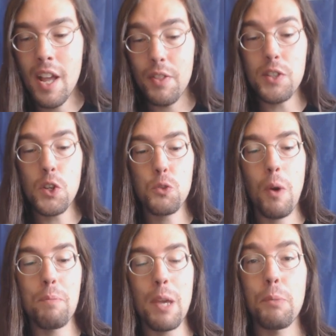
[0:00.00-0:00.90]
This is
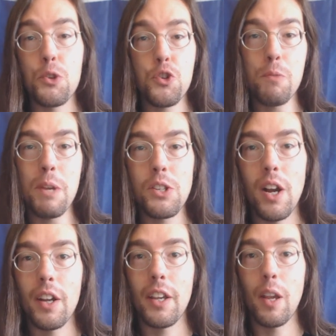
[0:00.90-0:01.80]
what people should be
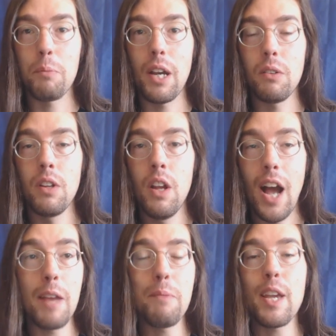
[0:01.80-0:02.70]
talking about.
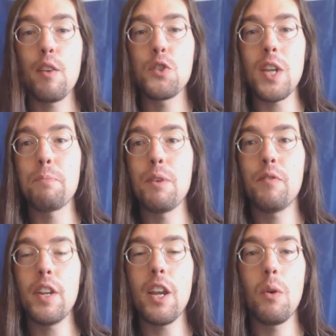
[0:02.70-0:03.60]
I'd make a
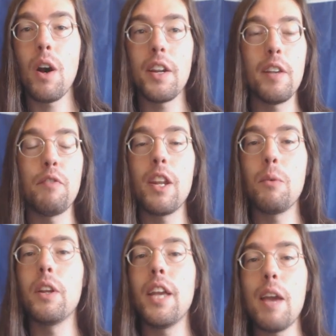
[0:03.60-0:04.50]
separate video on it if
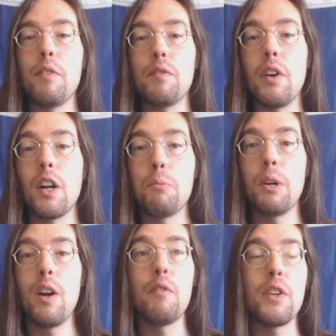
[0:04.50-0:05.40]
anyone gave a fuck,
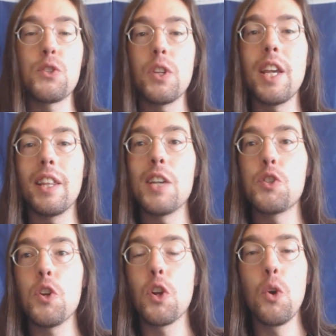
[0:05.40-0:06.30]
but obviously,
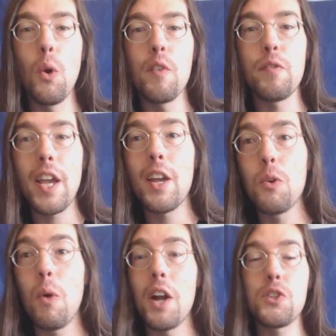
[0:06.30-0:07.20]
unless you're a core fan
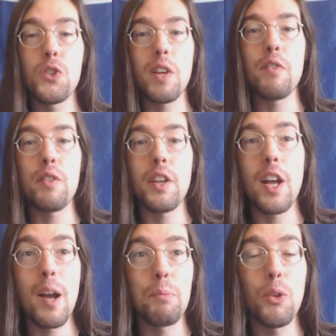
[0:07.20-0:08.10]
who watches everything
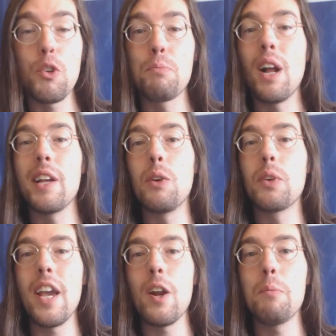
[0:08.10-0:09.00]
I upload, you probably
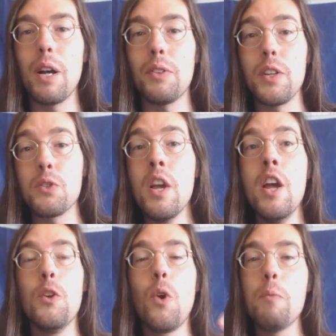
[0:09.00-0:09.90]
don't care about this.
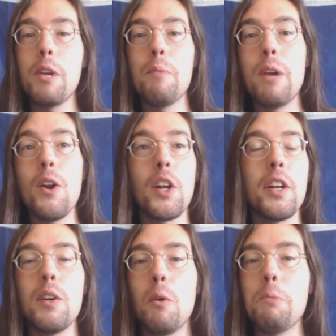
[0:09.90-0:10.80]
Normie
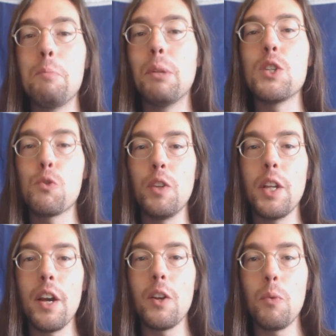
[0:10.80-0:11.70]
America will be
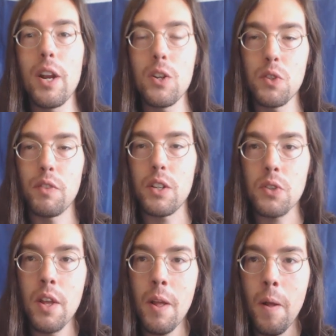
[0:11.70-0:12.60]
blissfully unawares of this.